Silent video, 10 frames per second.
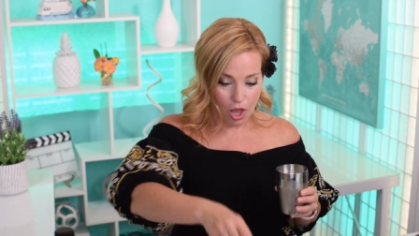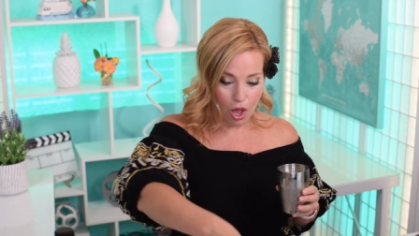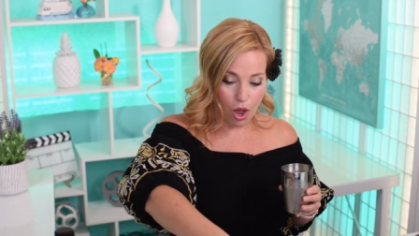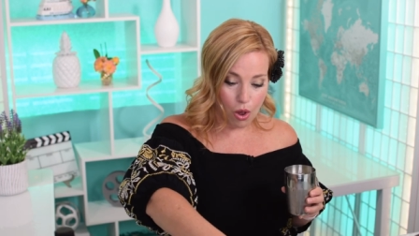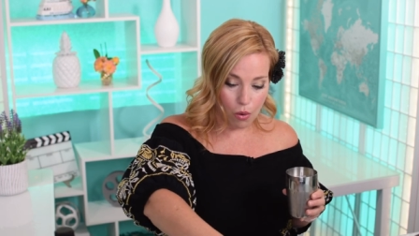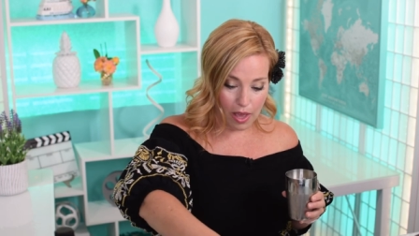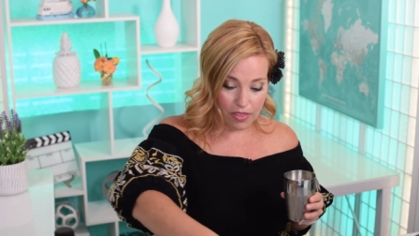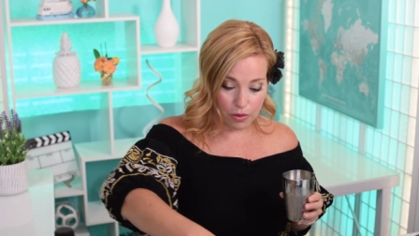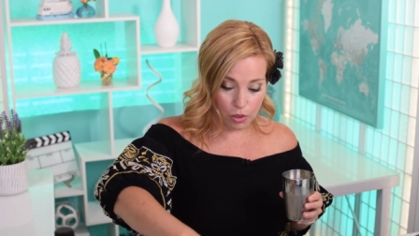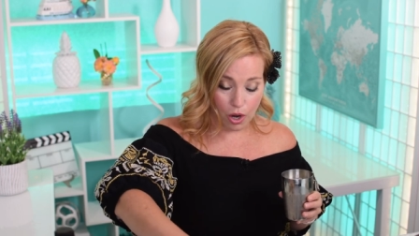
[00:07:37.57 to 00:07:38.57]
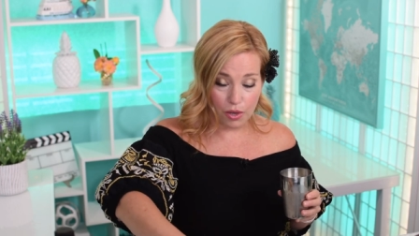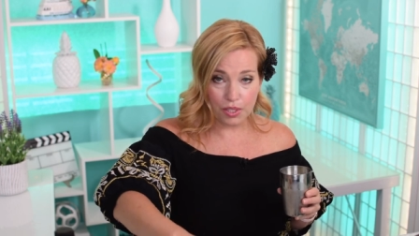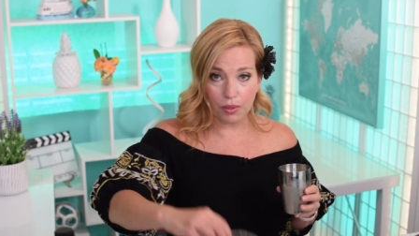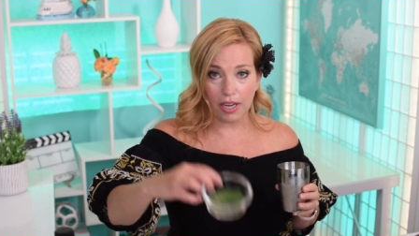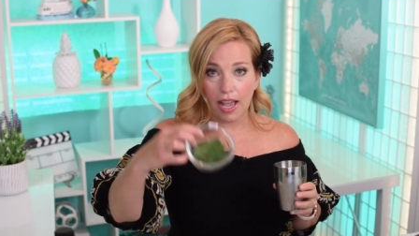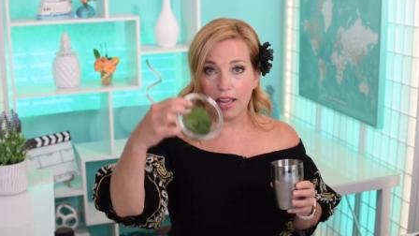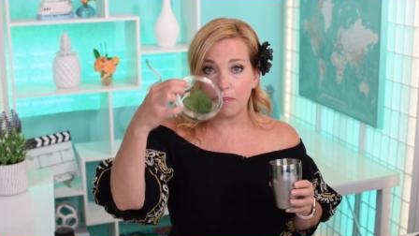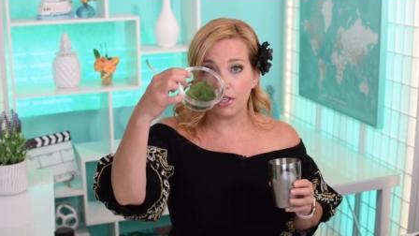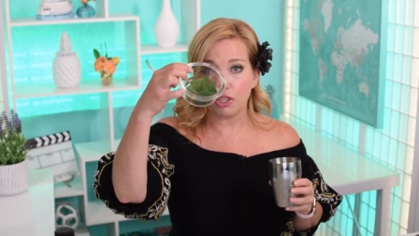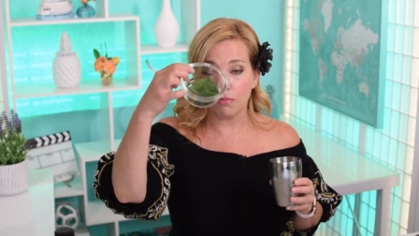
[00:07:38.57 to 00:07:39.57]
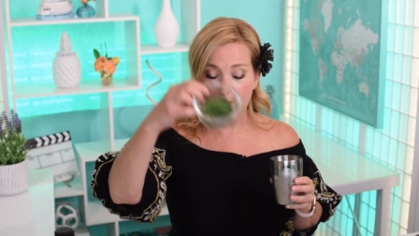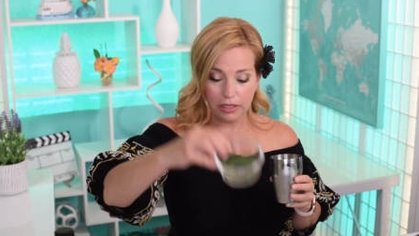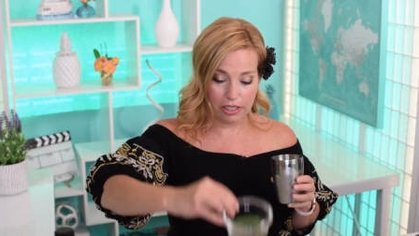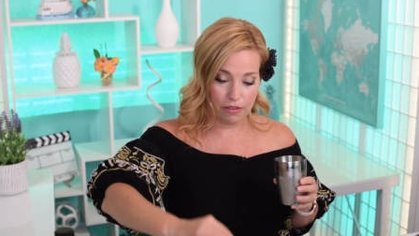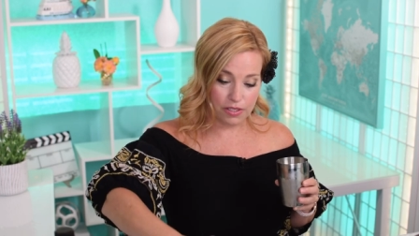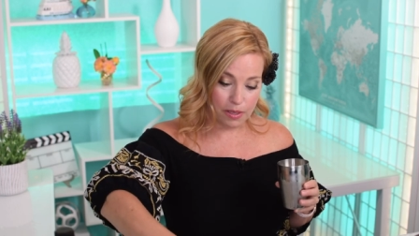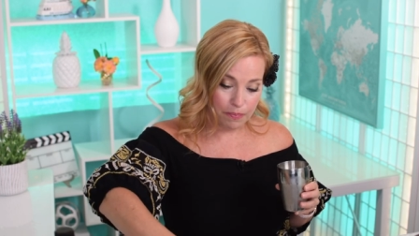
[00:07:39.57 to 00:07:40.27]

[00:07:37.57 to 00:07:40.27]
Oh, and then we're also gonna add a bunch of mint leaves.